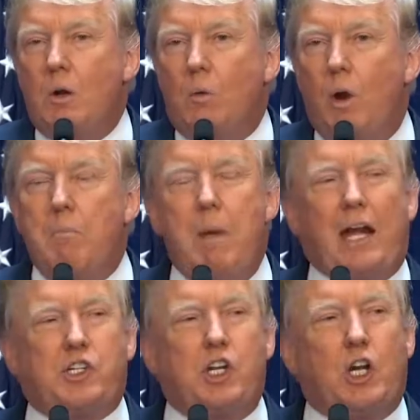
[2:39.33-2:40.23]
when
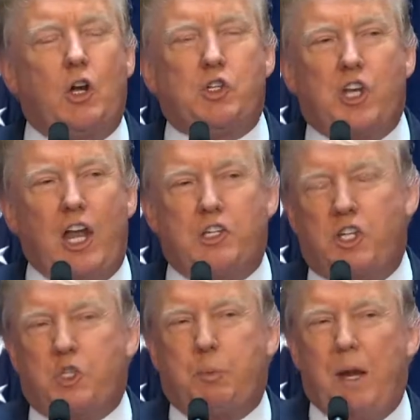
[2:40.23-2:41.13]
Mexico sends
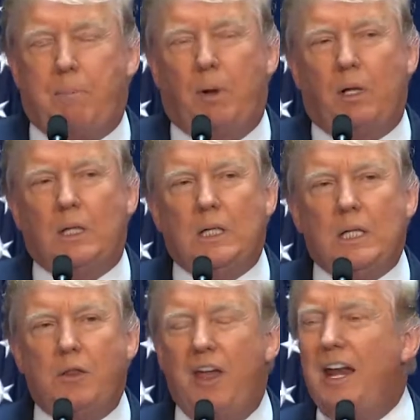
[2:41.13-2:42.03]
its people,
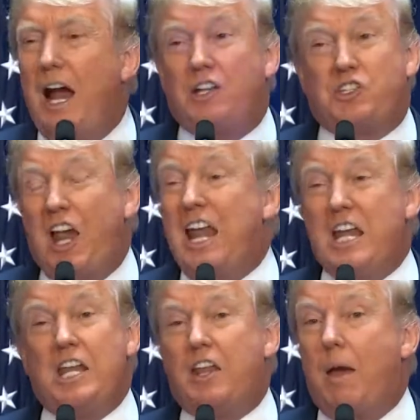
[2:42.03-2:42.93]
they're not
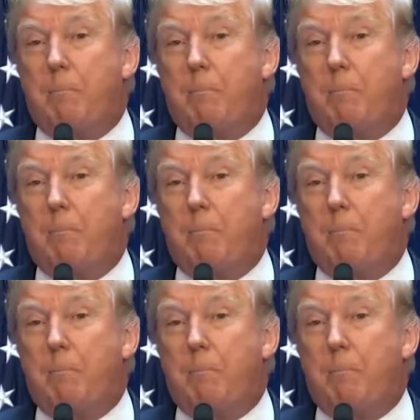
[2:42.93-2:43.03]
sending their